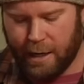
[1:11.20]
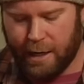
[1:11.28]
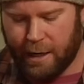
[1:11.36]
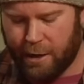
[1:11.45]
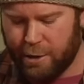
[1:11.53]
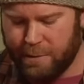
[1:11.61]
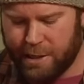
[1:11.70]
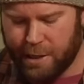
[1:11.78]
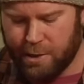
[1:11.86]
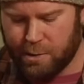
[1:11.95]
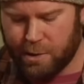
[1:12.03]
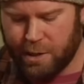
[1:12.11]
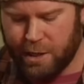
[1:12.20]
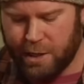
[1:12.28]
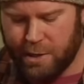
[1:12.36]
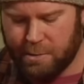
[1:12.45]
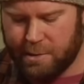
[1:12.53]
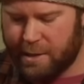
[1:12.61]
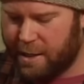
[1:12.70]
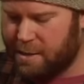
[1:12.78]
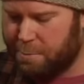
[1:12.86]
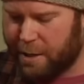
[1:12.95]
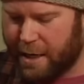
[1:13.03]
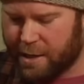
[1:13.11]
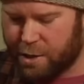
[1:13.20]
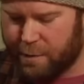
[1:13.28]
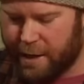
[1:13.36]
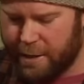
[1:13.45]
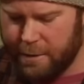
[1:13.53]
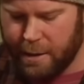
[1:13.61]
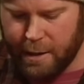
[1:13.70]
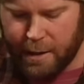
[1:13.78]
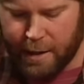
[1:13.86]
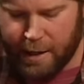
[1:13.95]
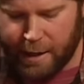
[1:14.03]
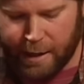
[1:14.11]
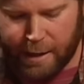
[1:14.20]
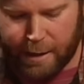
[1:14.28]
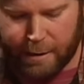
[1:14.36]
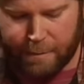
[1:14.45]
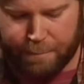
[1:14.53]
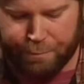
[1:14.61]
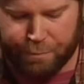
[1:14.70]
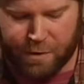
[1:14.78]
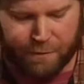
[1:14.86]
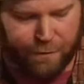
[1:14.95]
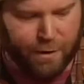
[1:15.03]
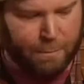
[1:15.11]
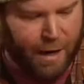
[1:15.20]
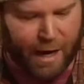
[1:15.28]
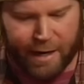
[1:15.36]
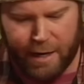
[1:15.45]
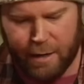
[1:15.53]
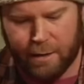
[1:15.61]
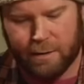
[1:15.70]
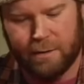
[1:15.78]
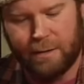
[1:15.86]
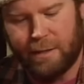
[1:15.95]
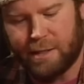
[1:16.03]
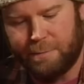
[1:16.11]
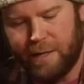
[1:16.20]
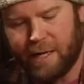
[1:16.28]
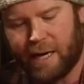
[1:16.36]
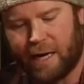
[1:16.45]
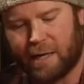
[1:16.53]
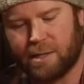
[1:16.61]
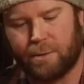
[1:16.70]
Uh, other materials we're going to use besides black thread uh, for the body, that's peacock.